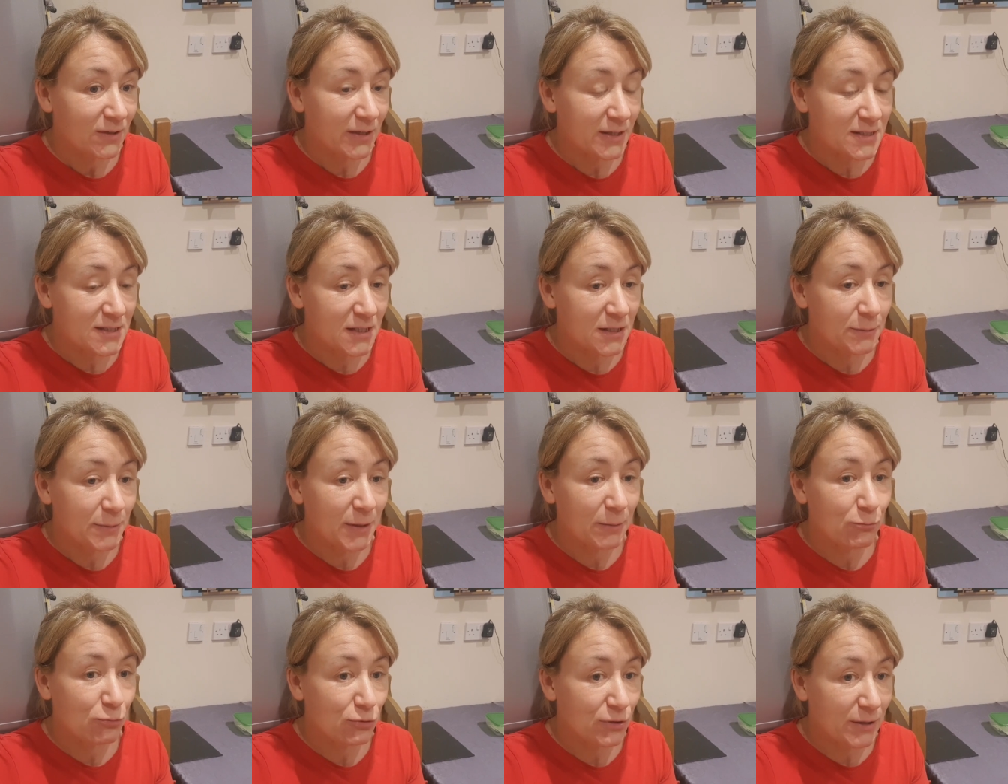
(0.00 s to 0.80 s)
It's going to be
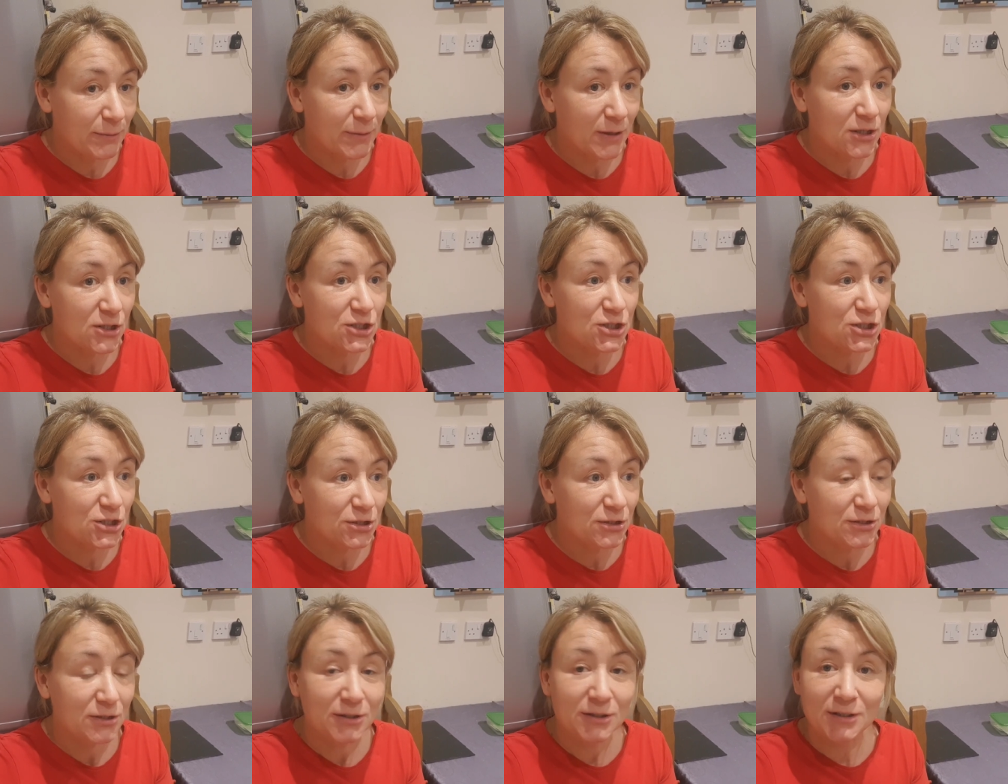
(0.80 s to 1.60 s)
a pretty much
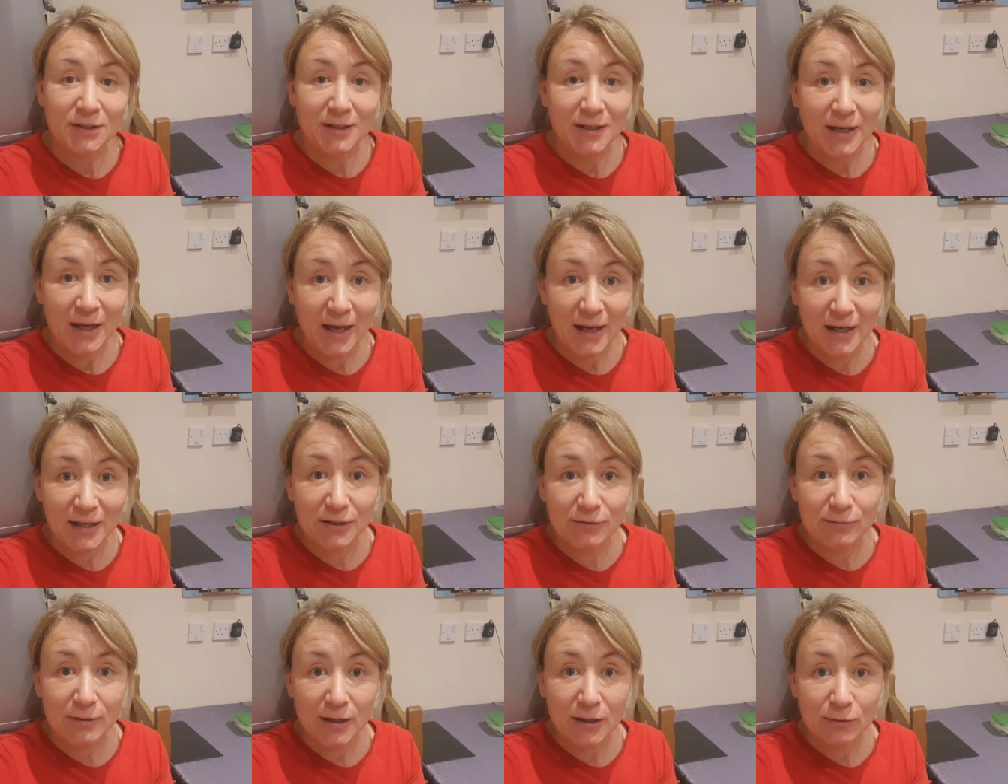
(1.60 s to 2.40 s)
hanging
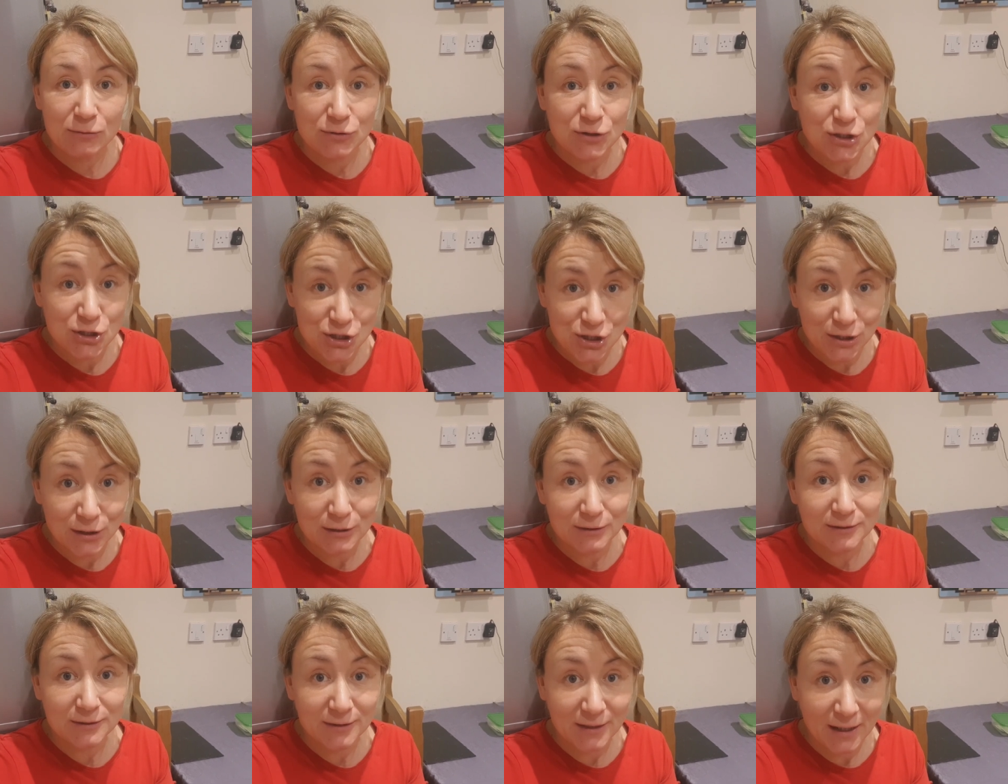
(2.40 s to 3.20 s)
around,
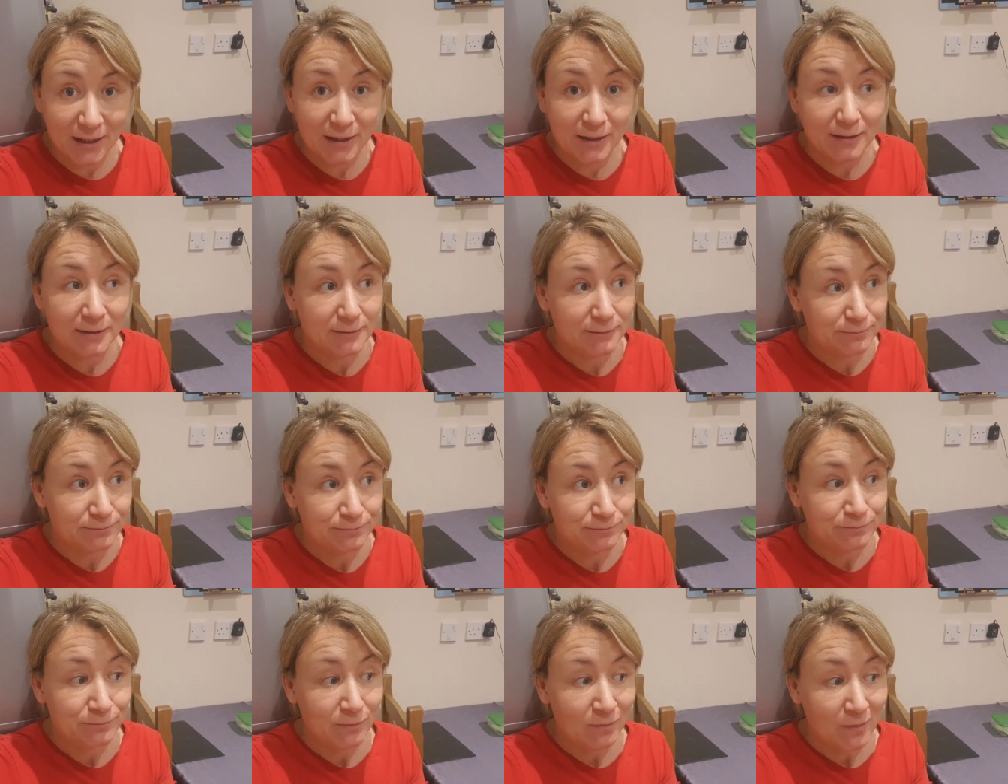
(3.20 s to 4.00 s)
chilled day.
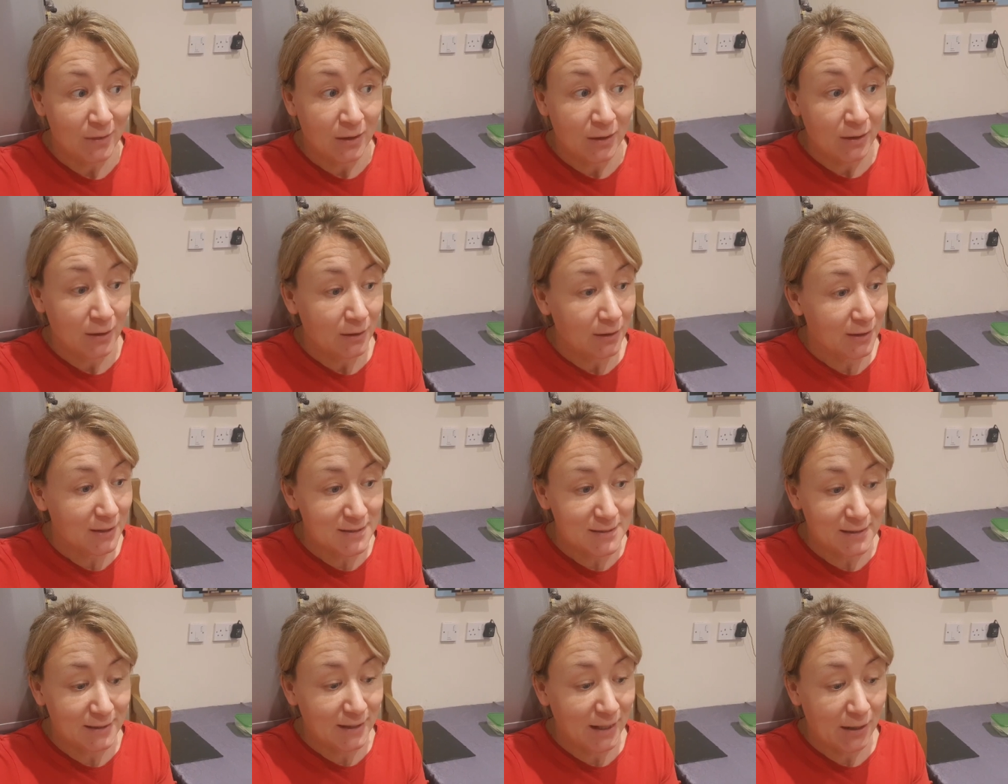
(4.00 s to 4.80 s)
Like I
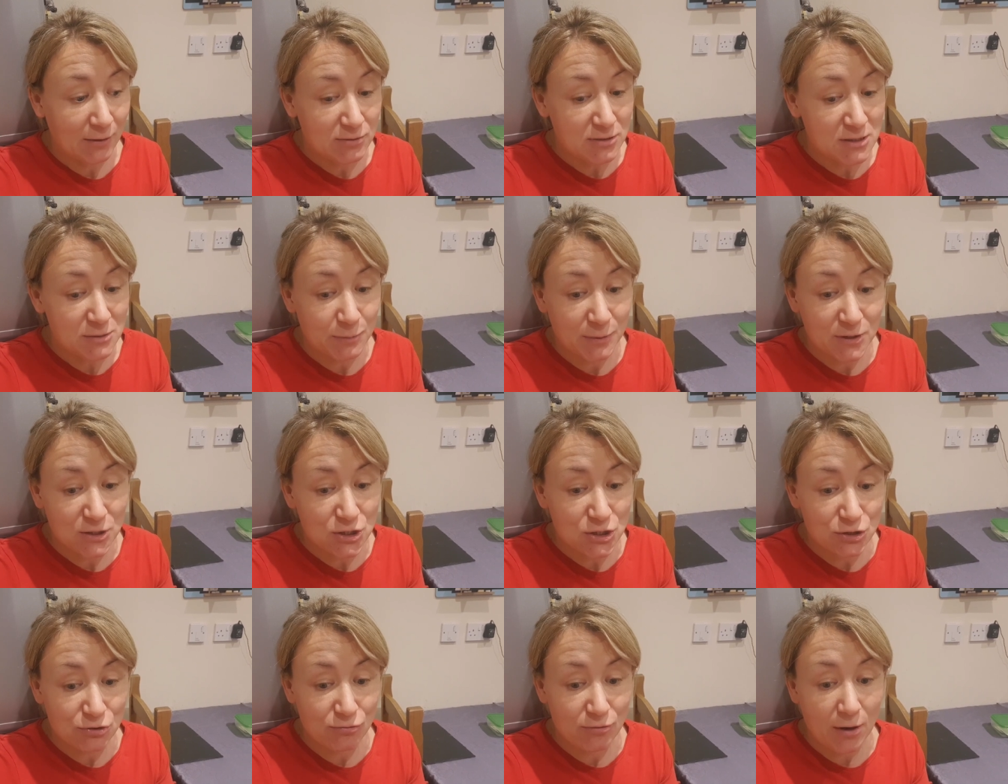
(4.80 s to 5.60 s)
said, the house has been
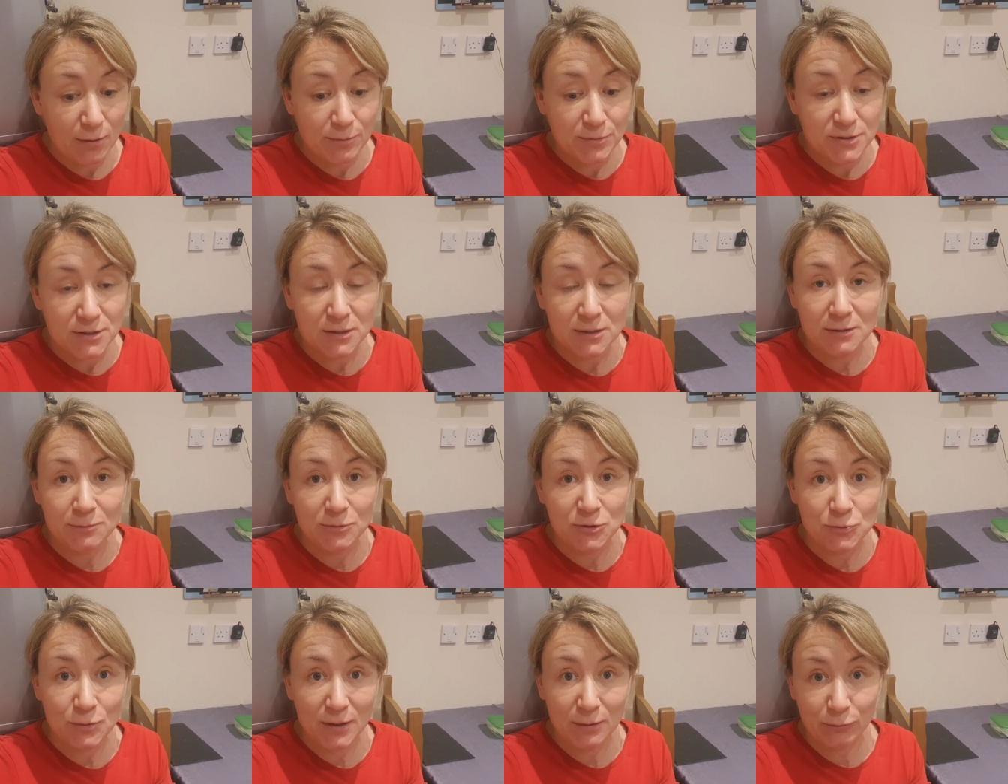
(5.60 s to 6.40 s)
scrubbed.
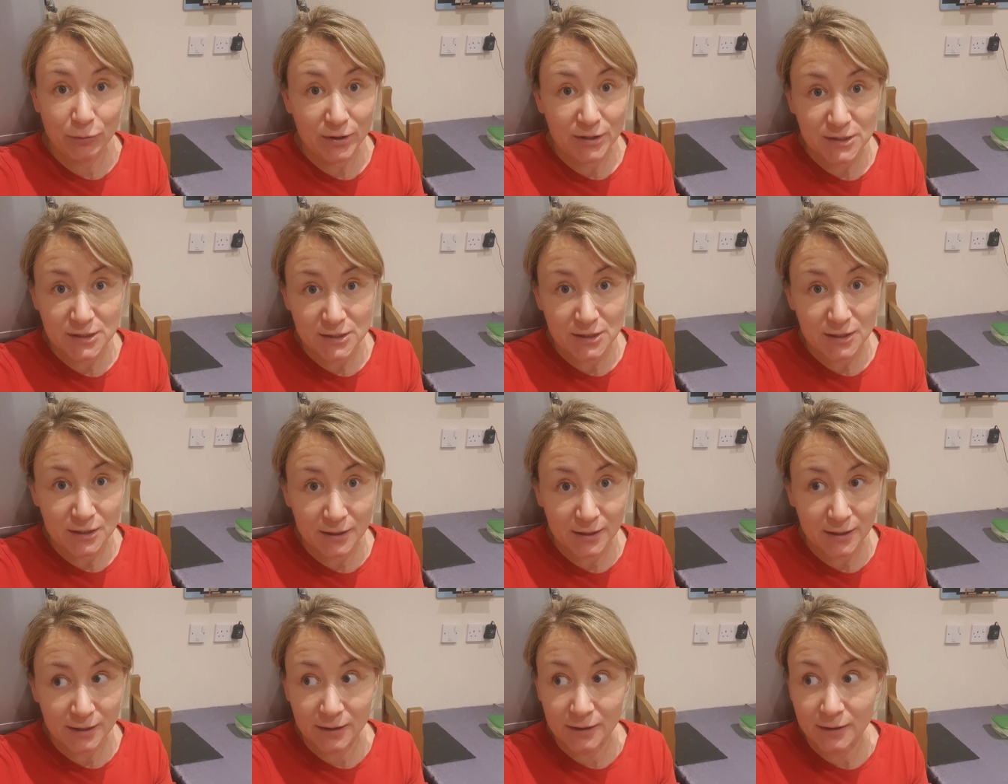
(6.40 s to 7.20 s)
Between Brendan and
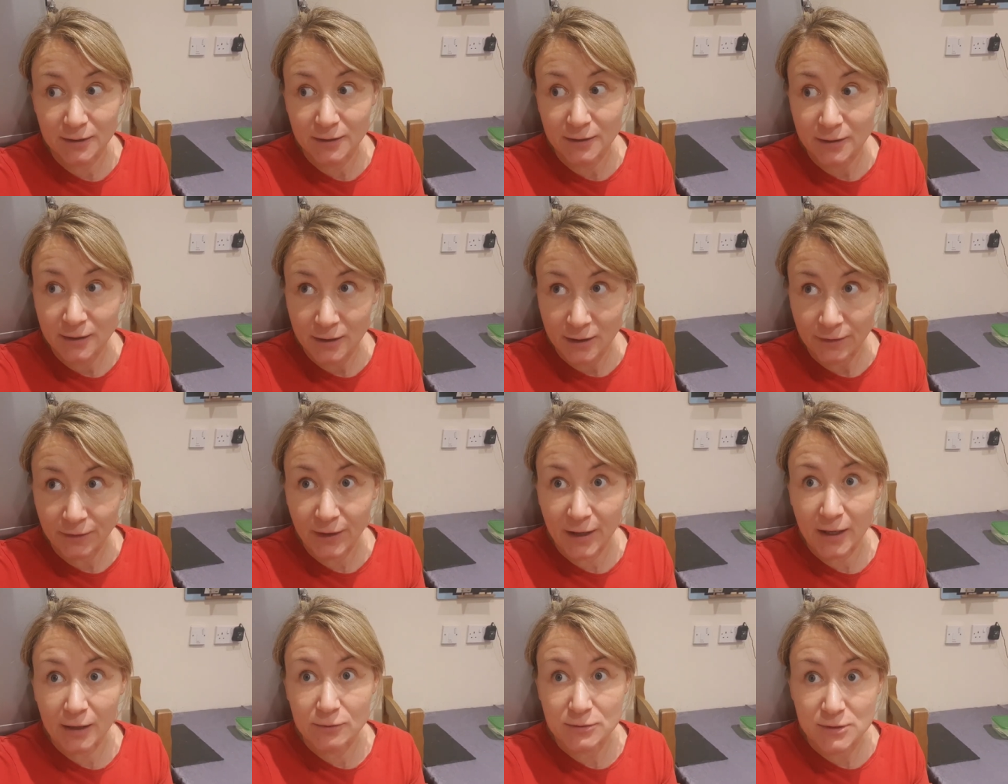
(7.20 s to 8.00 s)
I, the
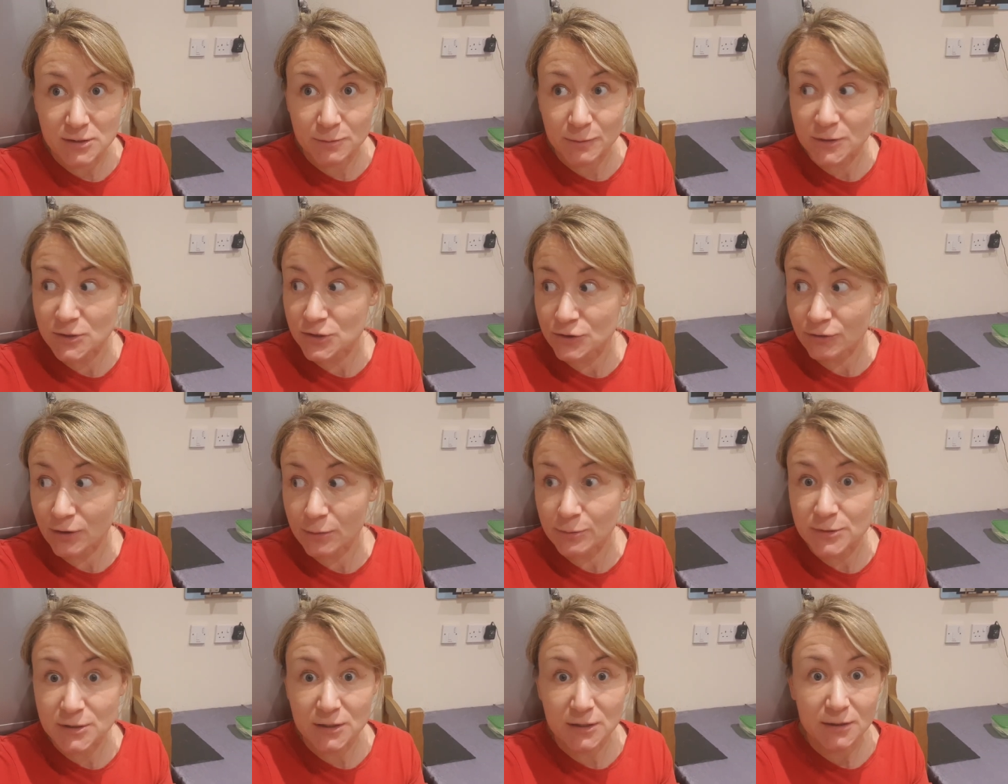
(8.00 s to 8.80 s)
house has been
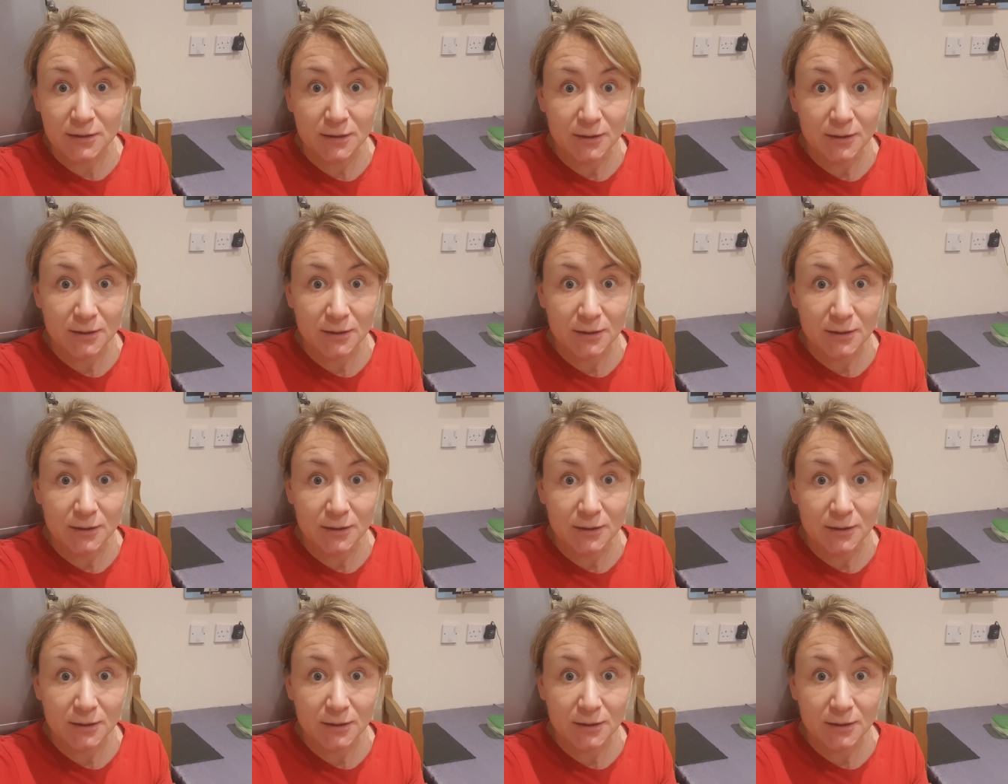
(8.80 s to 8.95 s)
scrubbed.